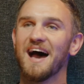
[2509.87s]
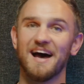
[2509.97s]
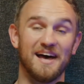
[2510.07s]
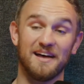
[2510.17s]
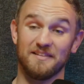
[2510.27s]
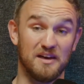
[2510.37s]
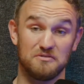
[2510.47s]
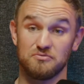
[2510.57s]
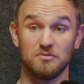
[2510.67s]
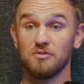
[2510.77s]
That
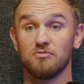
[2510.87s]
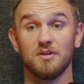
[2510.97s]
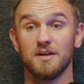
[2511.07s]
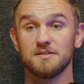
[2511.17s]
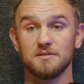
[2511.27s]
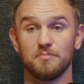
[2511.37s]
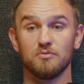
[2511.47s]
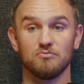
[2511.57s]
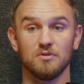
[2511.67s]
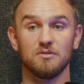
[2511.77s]
is really, really nicely
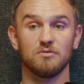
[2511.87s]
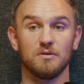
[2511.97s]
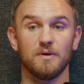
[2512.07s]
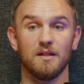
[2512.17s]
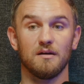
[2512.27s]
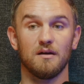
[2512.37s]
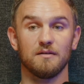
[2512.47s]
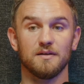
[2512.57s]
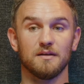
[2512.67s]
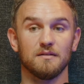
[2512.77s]
put, really, really well
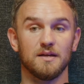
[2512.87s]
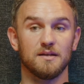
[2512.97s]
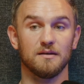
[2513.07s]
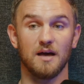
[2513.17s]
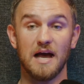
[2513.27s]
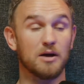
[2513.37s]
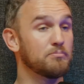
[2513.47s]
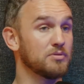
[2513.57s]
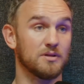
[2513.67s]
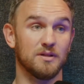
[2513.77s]
articulated. I
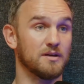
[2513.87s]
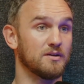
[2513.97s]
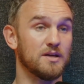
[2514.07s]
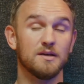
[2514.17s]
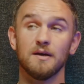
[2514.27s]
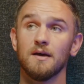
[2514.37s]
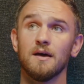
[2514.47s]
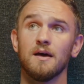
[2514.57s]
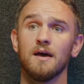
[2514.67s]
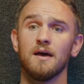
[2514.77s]
completely agree.
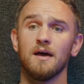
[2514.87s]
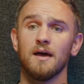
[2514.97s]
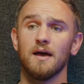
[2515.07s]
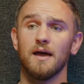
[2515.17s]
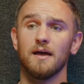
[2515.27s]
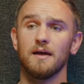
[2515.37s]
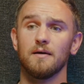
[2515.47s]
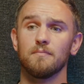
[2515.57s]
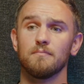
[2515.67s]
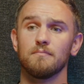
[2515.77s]

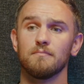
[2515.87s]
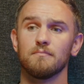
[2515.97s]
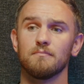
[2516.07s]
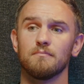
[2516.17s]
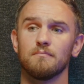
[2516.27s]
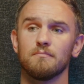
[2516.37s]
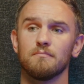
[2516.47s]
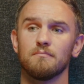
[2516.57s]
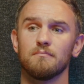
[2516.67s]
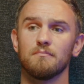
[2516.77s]
It's
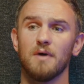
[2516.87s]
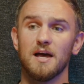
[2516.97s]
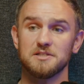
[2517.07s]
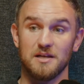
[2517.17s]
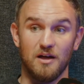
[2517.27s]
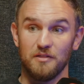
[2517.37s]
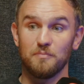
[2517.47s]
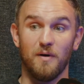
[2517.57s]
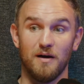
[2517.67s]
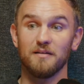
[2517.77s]
another
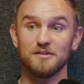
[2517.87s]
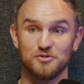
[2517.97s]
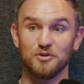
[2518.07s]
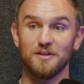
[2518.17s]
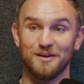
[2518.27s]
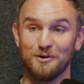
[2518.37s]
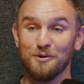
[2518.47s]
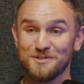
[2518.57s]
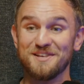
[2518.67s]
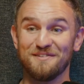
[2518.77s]
part of this online
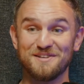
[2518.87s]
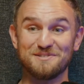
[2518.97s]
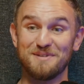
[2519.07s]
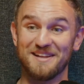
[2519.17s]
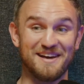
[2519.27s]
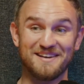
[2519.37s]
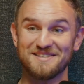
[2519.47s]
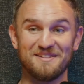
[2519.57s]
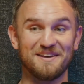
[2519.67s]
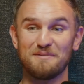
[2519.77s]
course that I've just made. I
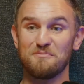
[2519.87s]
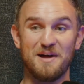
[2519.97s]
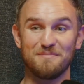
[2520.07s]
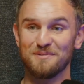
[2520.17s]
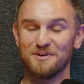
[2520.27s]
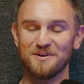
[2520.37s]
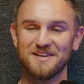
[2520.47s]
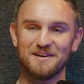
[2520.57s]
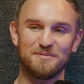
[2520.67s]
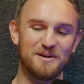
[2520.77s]
sound like I'm rambling on
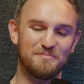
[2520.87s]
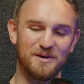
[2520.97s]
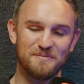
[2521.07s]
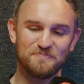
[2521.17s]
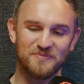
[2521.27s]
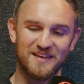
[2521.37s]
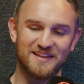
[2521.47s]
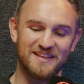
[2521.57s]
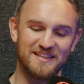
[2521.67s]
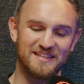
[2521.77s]
here about it, but
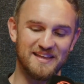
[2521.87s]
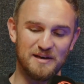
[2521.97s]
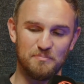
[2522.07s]
the